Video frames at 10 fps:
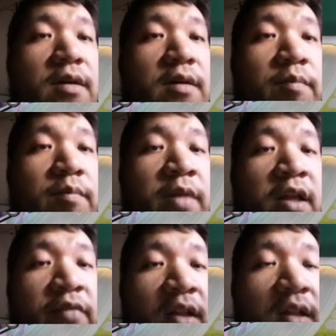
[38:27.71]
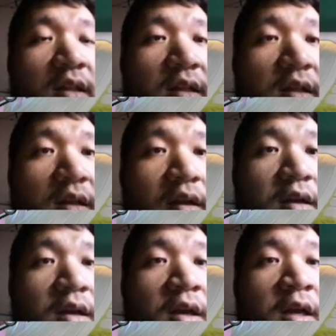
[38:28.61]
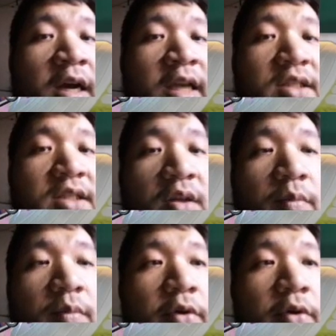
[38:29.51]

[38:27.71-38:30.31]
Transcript: Benevolent Dice on the board.